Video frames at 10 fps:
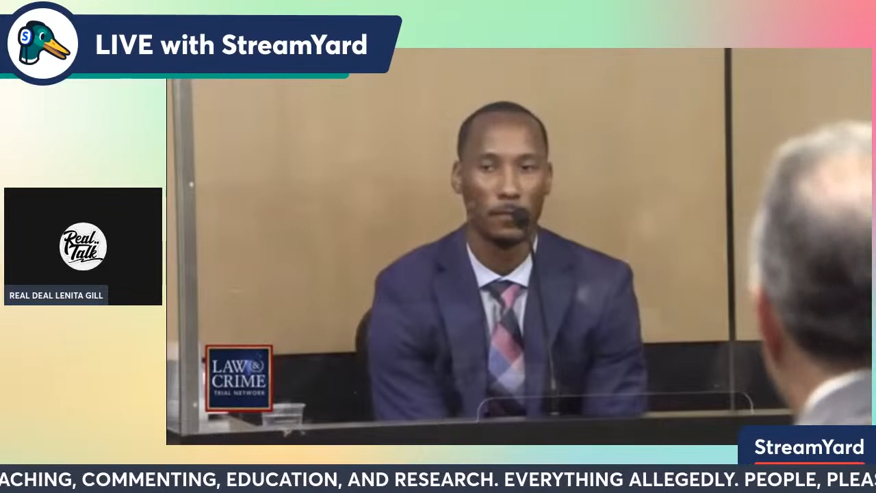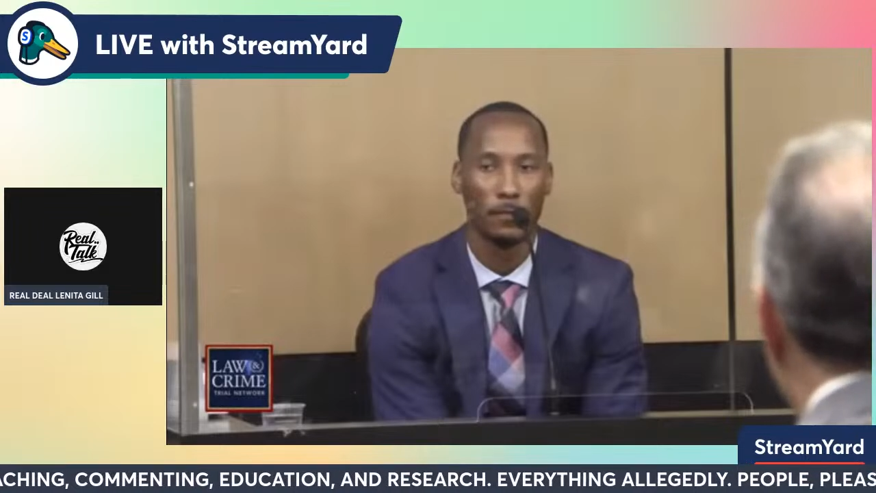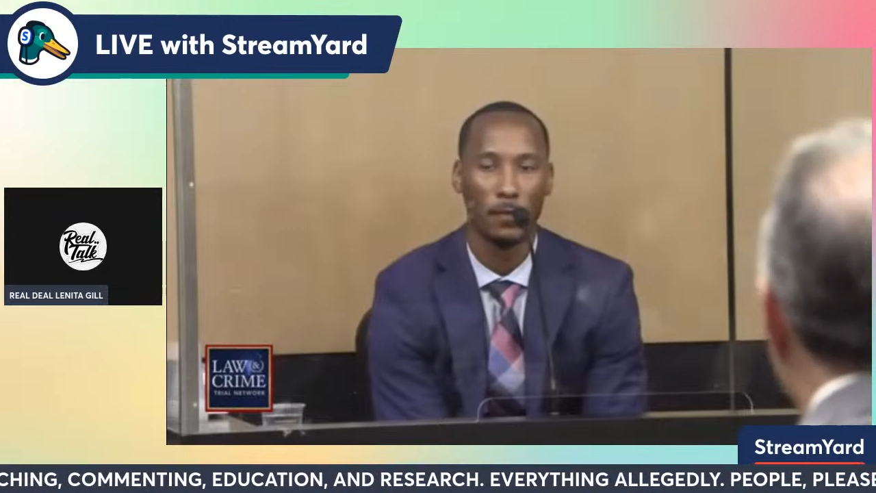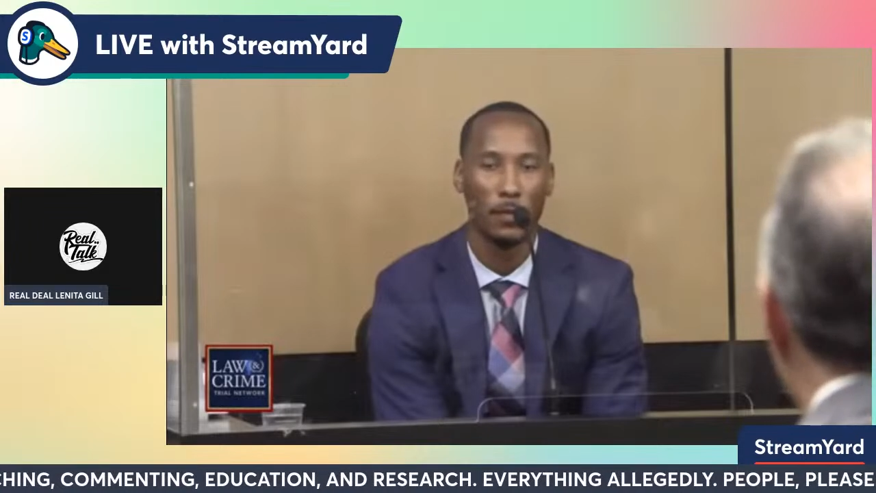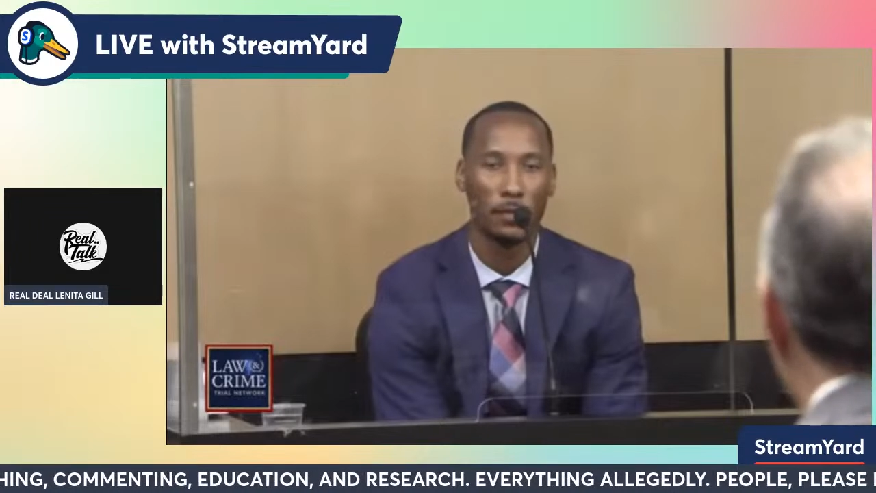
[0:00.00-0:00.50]

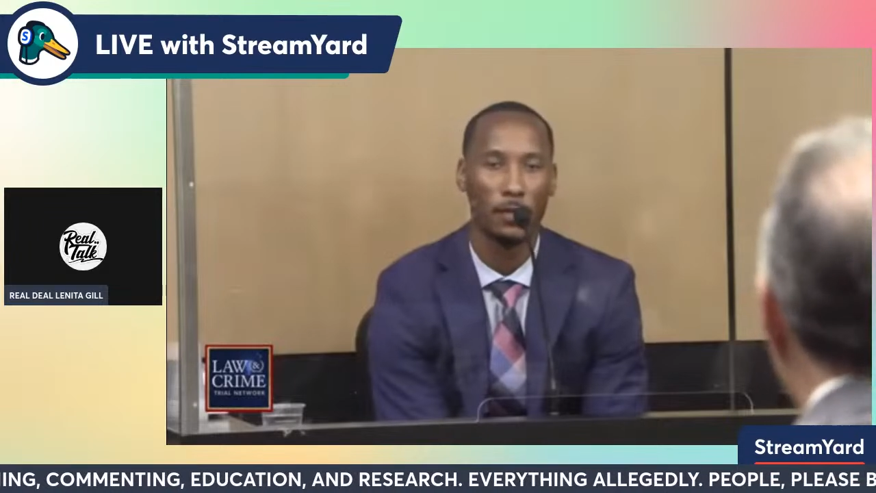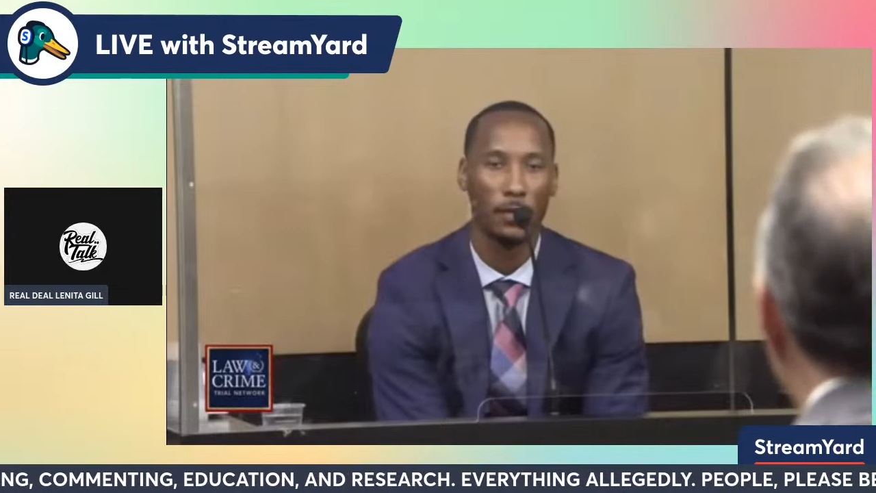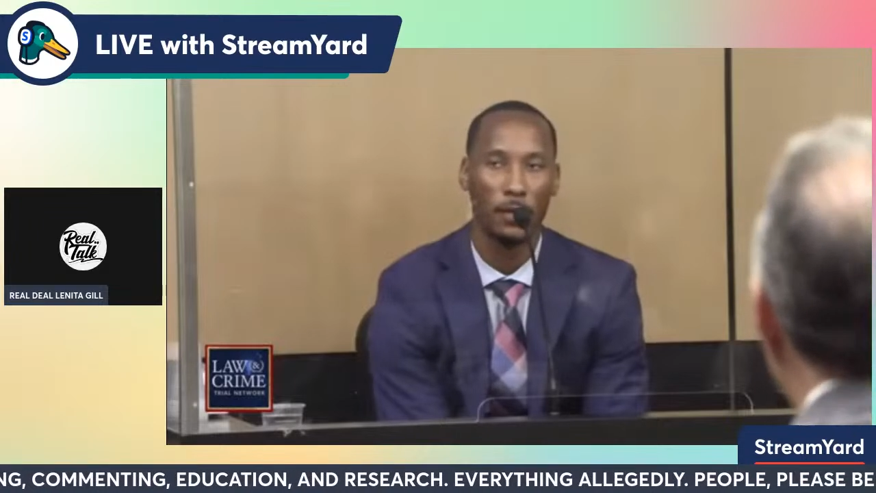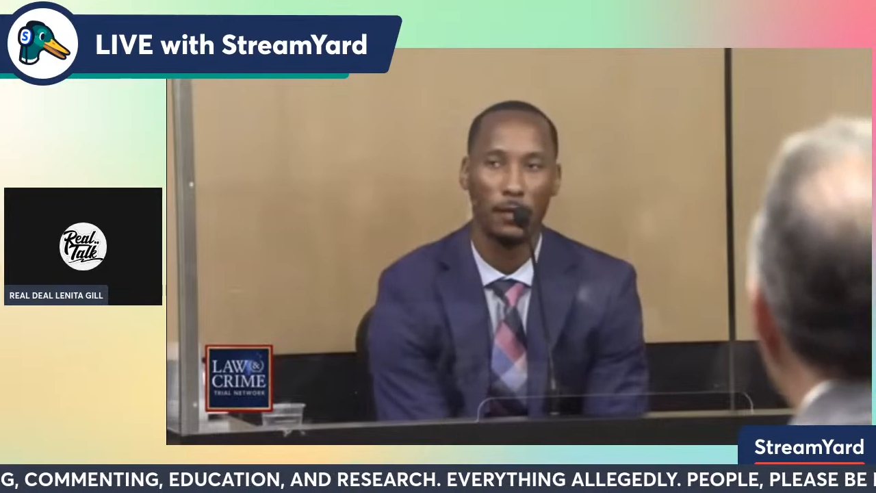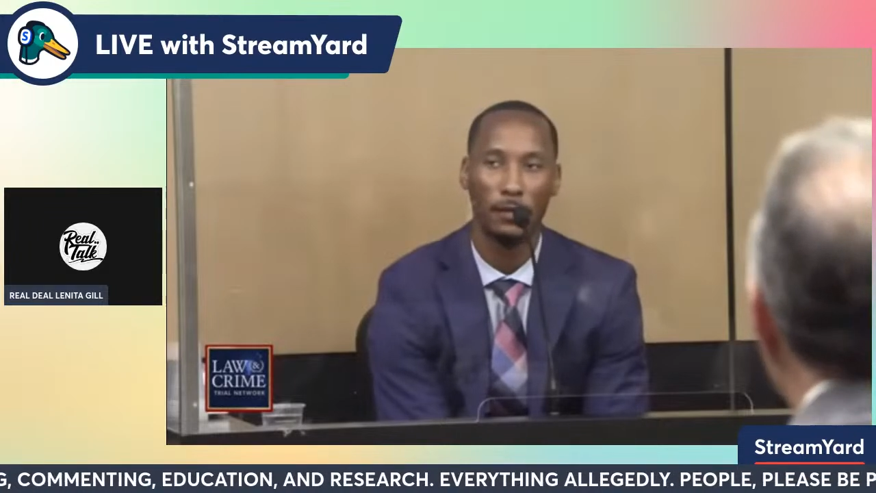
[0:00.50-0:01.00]
Yes,
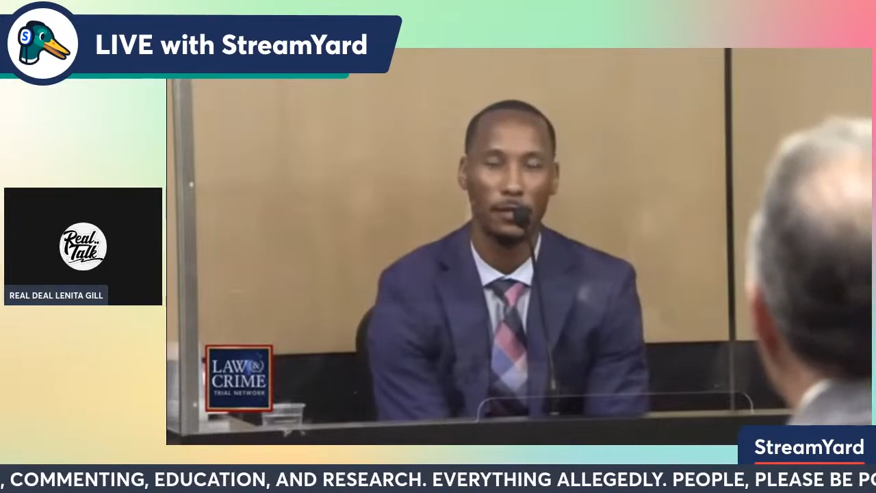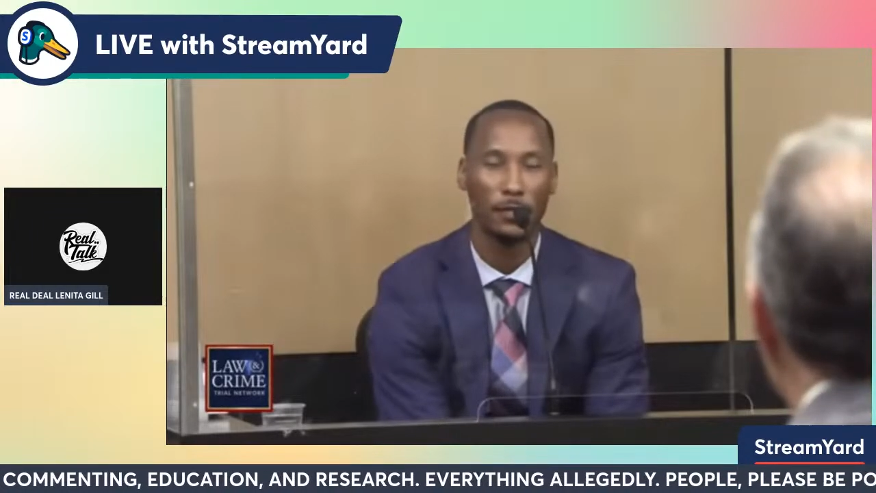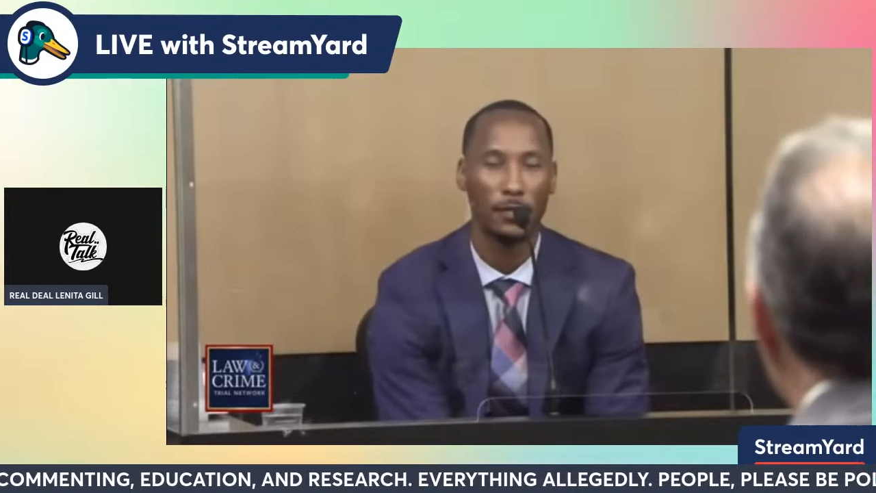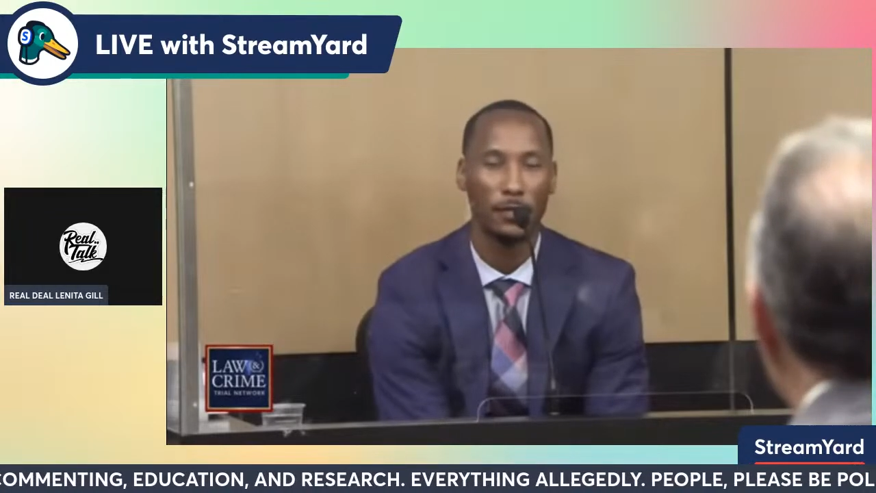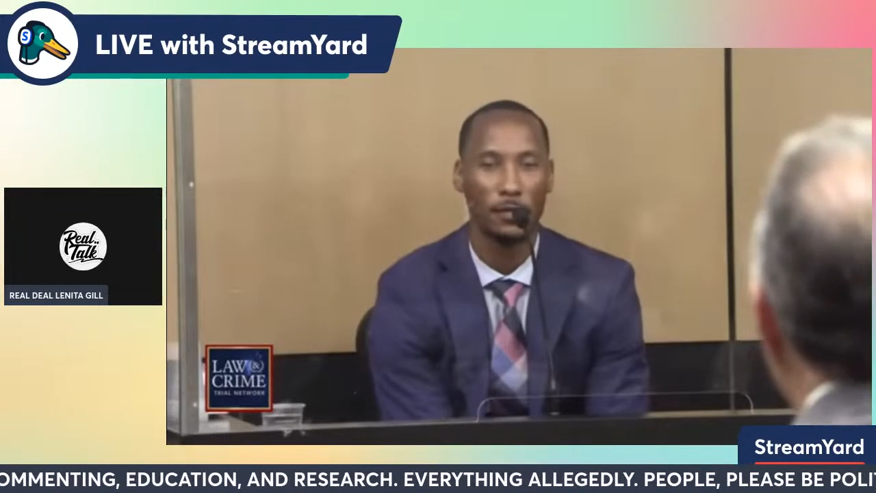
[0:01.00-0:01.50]
I seen
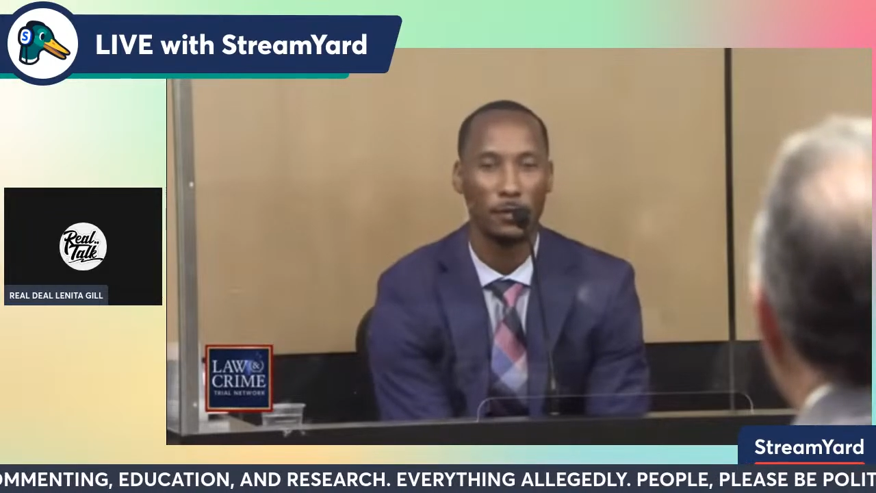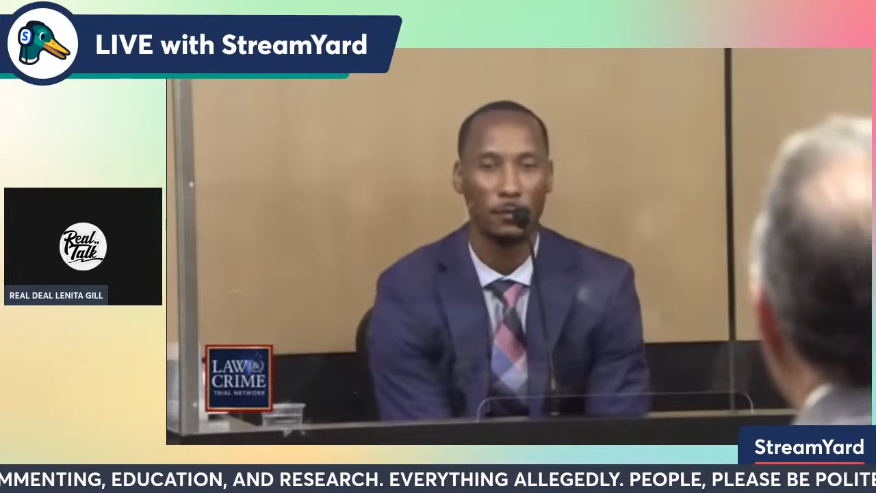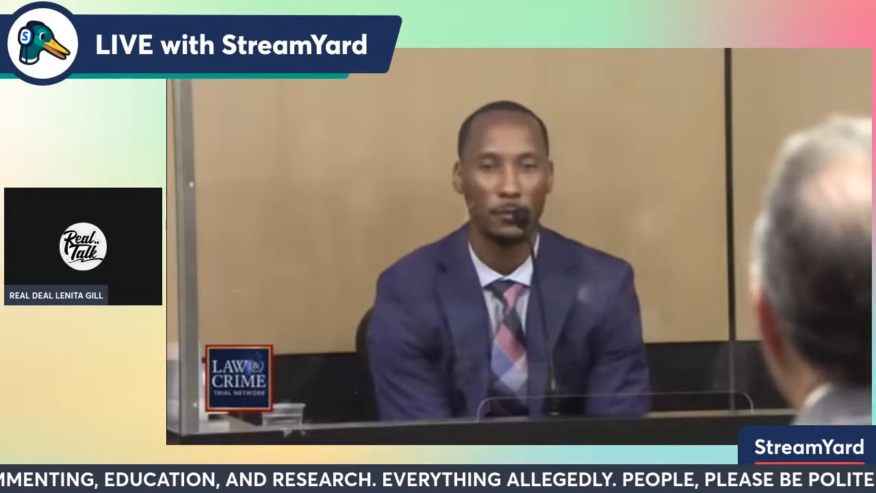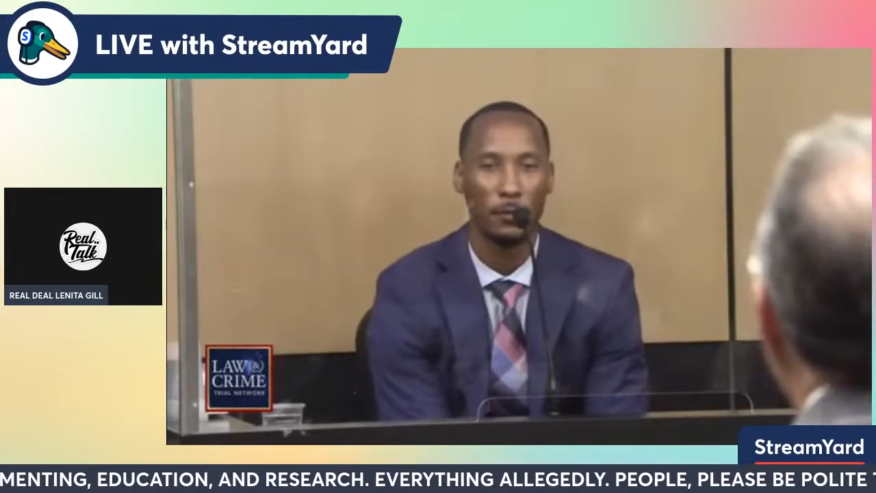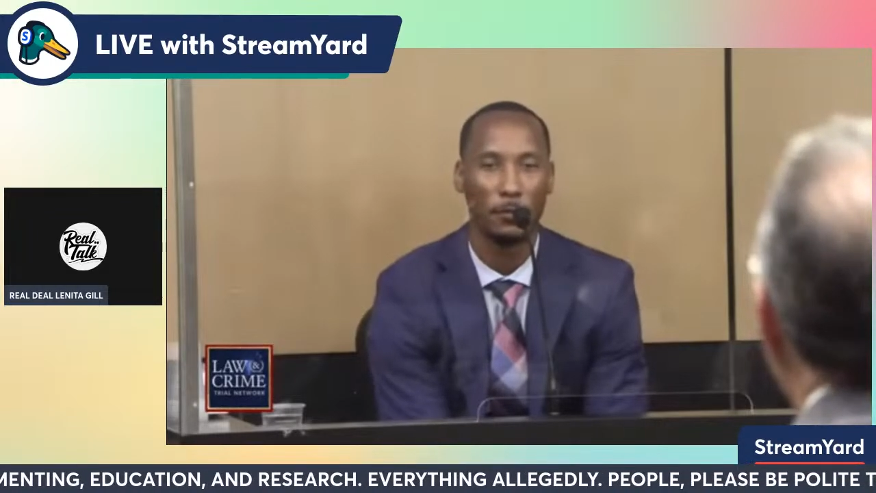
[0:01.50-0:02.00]
it coming, so I
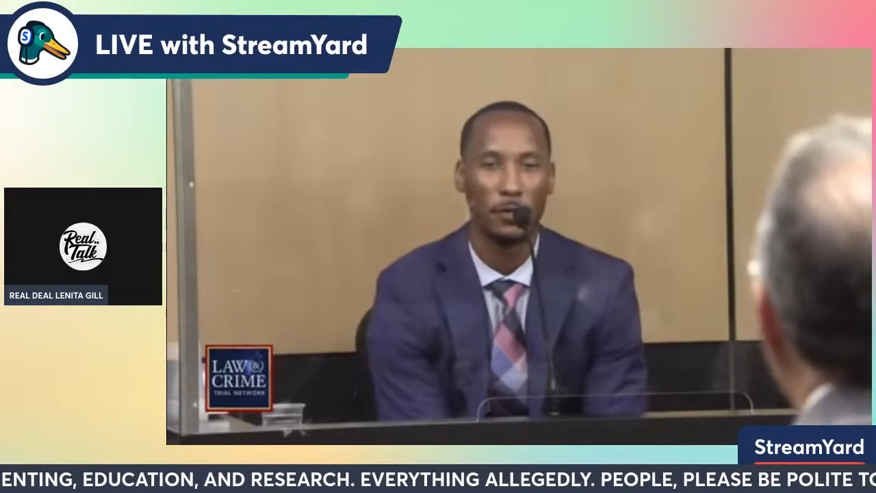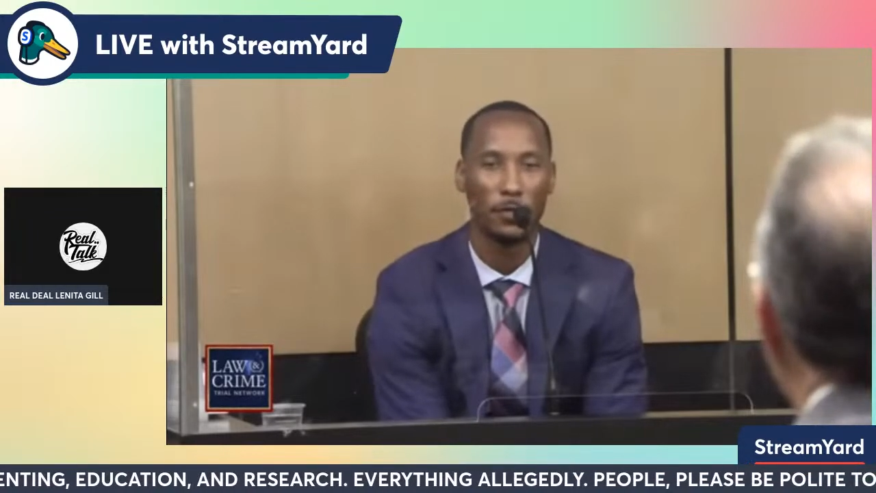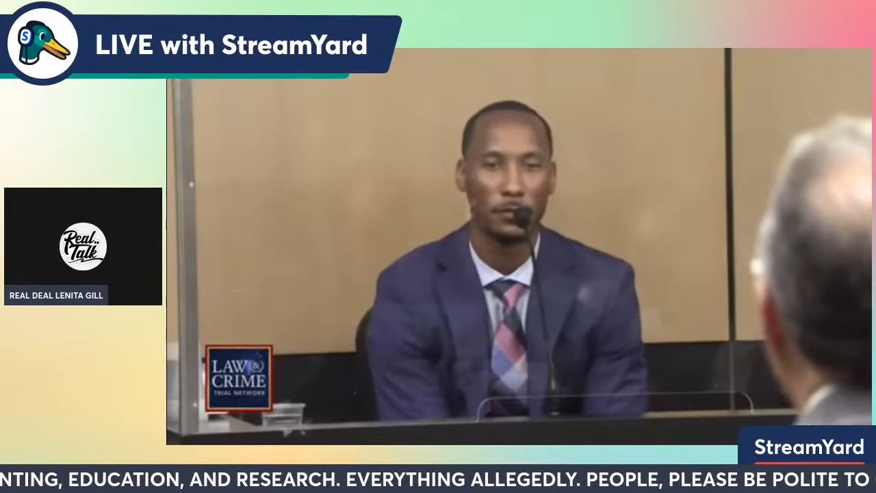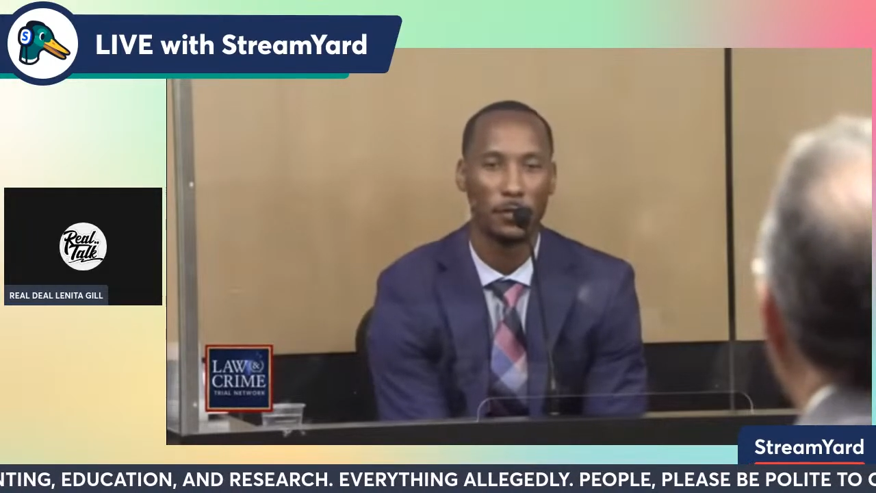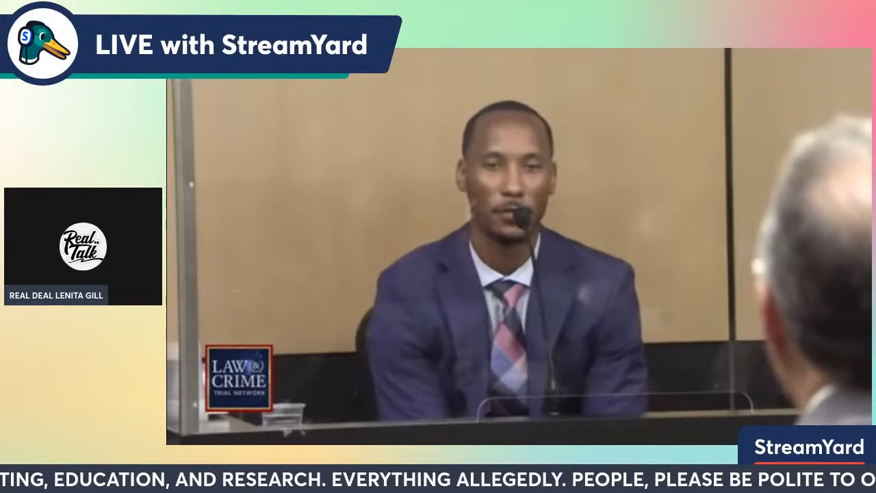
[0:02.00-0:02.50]
braced myself.